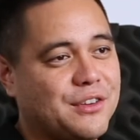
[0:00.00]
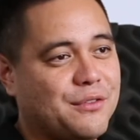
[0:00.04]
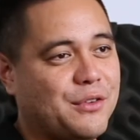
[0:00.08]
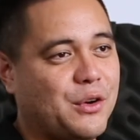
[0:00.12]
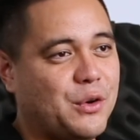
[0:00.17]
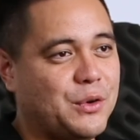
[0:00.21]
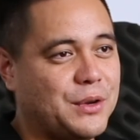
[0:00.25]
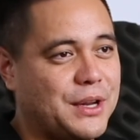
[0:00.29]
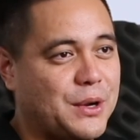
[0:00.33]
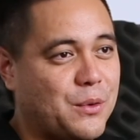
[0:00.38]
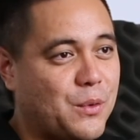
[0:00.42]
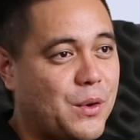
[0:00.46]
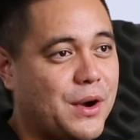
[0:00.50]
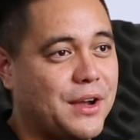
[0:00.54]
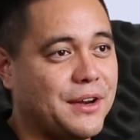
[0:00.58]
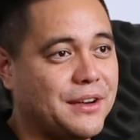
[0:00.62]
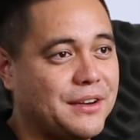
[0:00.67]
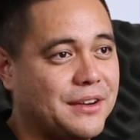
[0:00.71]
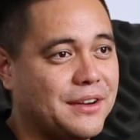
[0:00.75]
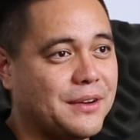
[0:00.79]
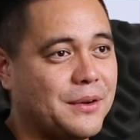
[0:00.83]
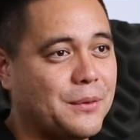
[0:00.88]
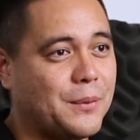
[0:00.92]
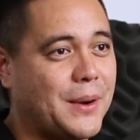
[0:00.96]
of holding
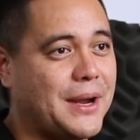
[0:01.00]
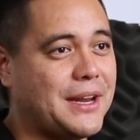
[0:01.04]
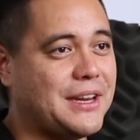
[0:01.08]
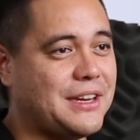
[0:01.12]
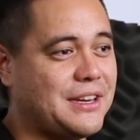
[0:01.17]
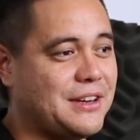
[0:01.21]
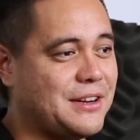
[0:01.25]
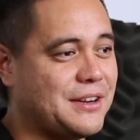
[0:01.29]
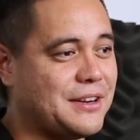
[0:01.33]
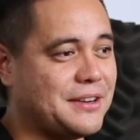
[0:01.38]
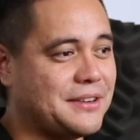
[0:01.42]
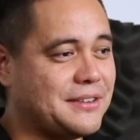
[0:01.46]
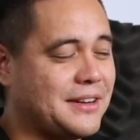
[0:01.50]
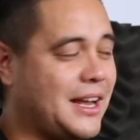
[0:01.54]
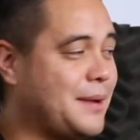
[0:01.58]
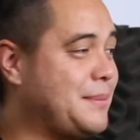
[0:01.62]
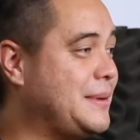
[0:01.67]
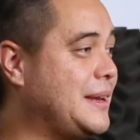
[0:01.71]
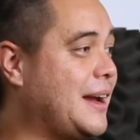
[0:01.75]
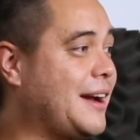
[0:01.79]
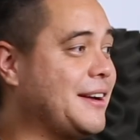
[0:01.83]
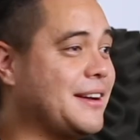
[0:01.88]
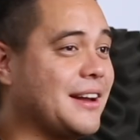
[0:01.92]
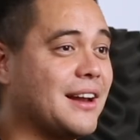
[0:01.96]
one right here, not
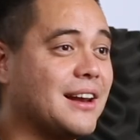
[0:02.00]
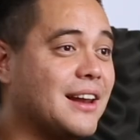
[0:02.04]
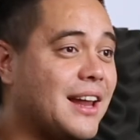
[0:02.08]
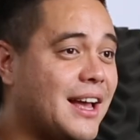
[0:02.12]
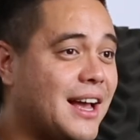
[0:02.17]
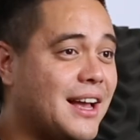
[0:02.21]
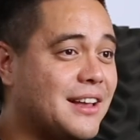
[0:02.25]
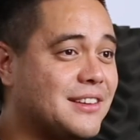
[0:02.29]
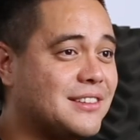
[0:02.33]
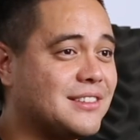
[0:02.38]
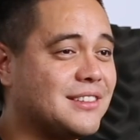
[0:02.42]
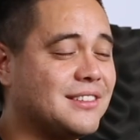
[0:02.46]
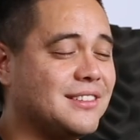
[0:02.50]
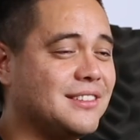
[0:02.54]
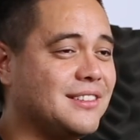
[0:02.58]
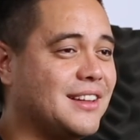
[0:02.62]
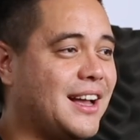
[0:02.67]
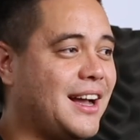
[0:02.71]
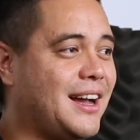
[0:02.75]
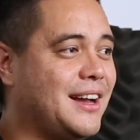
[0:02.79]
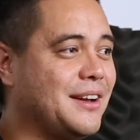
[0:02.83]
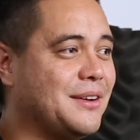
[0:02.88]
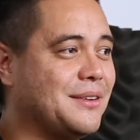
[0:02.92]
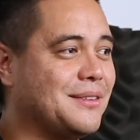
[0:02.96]
behind a glass,
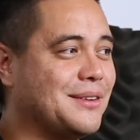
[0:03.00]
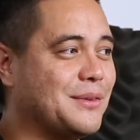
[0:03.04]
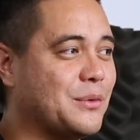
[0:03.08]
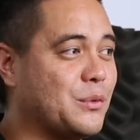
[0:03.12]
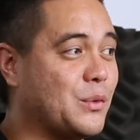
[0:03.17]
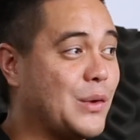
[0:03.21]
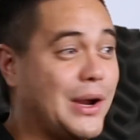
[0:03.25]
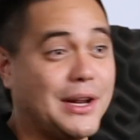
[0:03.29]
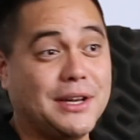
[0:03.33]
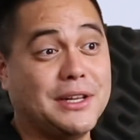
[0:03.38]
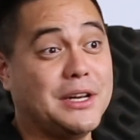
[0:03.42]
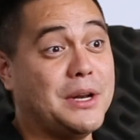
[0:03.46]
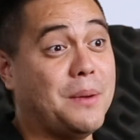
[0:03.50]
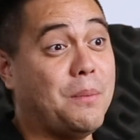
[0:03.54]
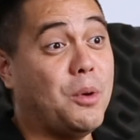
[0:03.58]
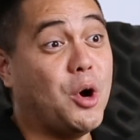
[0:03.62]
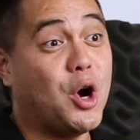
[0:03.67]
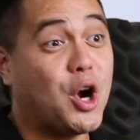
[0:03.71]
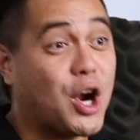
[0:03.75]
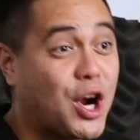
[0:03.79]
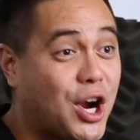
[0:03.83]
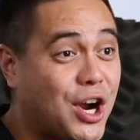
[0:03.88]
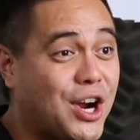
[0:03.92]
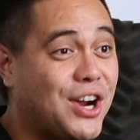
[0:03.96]
not read in a
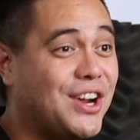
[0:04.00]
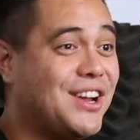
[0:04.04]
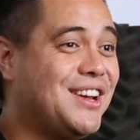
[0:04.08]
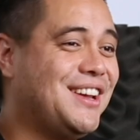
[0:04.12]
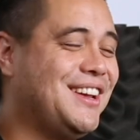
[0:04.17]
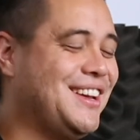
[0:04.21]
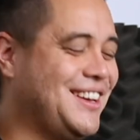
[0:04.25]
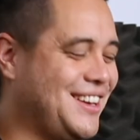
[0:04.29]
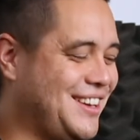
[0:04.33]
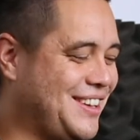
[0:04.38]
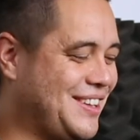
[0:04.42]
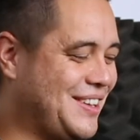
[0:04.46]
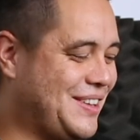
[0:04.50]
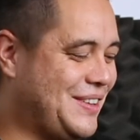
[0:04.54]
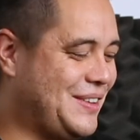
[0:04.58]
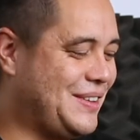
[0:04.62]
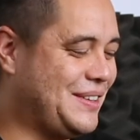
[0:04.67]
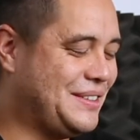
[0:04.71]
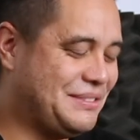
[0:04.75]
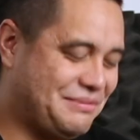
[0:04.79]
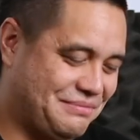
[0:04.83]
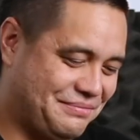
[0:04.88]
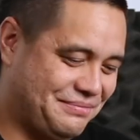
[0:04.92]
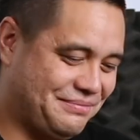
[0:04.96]
book,
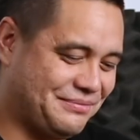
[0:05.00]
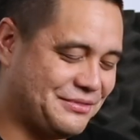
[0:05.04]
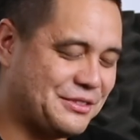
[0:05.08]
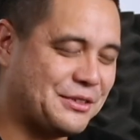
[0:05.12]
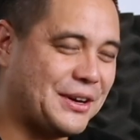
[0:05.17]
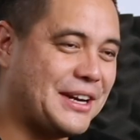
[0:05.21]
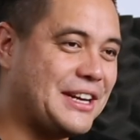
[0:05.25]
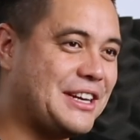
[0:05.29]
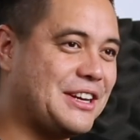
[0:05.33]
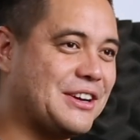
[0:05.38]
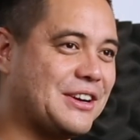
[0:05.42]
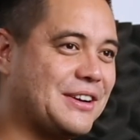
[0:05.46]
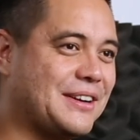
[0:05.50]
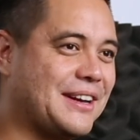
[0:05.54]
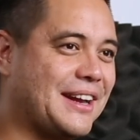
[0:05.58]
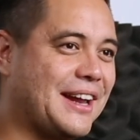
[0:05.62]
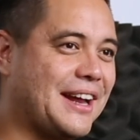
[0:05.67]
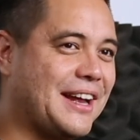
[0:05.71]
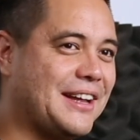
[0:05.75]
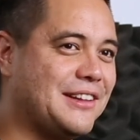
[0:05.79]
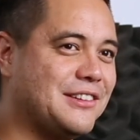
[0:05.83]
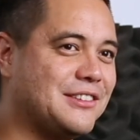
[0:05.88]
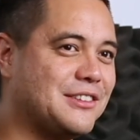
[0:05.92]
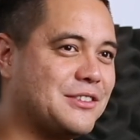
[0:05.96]
right here in
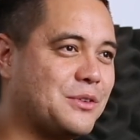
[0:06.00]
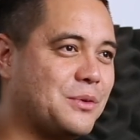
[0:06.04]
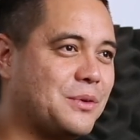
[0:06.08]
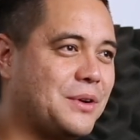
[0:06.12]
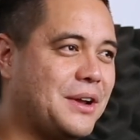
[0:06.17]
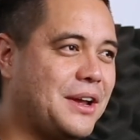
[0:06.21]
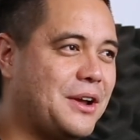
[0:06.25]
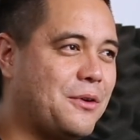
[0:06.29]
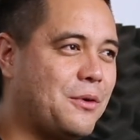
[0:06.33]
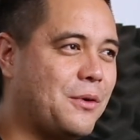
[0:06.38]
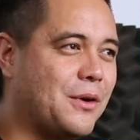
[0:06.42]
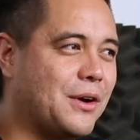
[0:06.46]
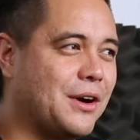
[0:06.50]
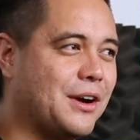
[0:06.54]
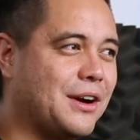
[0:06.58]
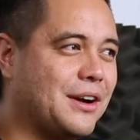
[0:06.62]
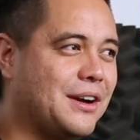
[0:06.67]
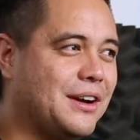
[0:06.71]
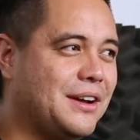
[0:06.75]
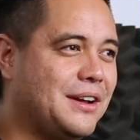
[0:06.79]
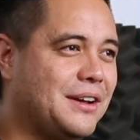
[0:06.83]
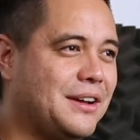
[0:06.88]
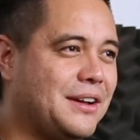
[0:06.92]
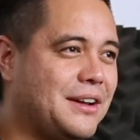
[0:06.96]
hands.
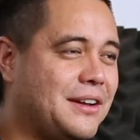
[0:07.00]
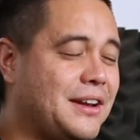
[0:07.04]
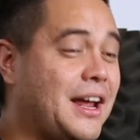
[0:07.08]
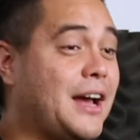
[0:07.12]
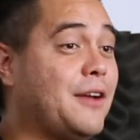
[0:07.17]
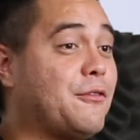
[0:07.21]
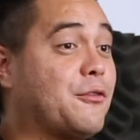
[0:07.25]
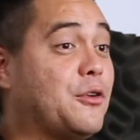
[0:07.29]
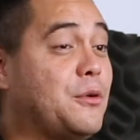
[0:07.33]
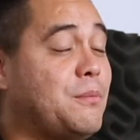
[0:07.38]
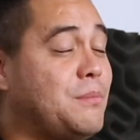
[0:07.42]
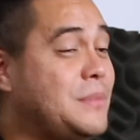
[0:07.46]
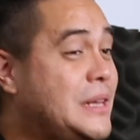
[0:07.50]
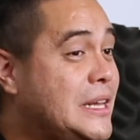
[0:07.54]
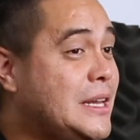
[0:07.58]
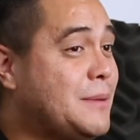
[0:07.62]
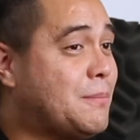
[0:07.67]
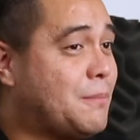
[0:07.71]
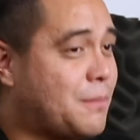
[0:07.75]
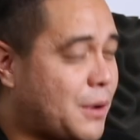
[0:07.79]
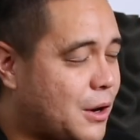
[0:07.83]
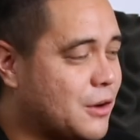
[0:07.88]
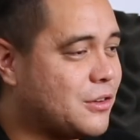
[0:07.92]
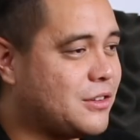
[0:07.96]
Or not for
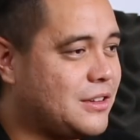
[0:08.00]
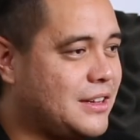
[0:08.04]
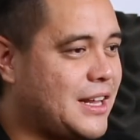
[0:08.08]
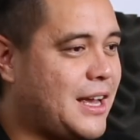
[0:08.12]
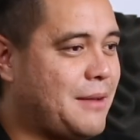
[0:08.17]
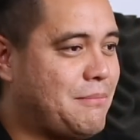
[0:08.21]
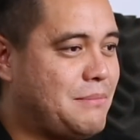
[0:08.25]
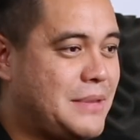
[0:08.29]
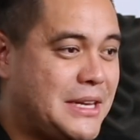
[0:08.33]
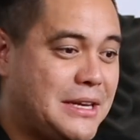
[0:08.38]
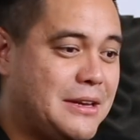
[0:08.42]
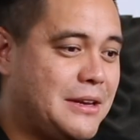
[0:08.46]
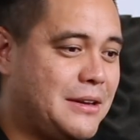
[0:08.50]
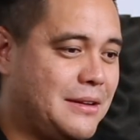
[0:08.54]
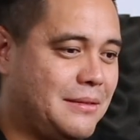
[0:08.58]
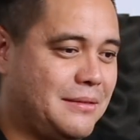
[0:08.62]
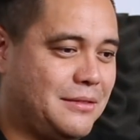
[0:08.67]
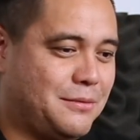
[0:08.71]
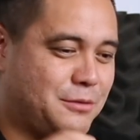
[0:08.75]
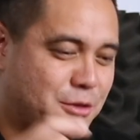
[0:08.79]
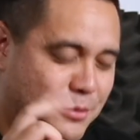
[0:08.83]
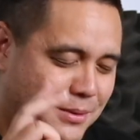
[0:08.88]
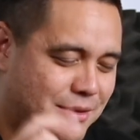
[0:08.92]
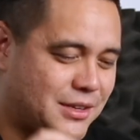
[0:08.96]
me not me
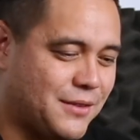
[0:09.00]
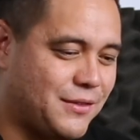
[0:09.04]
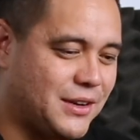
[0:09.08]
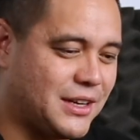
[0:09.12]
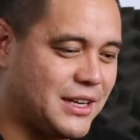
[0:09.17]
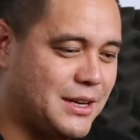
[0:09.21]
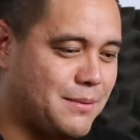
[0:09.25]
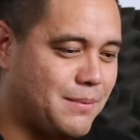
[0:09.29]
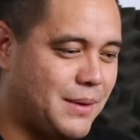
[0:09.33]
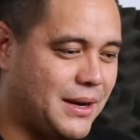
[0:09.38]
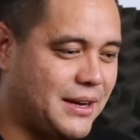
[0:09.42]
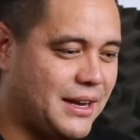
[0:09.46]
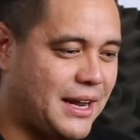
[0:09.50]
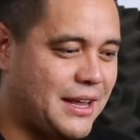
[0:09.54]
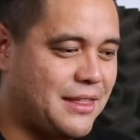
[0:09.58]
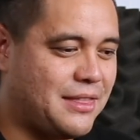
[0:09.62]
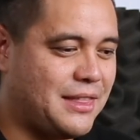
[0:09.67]
specifically, but I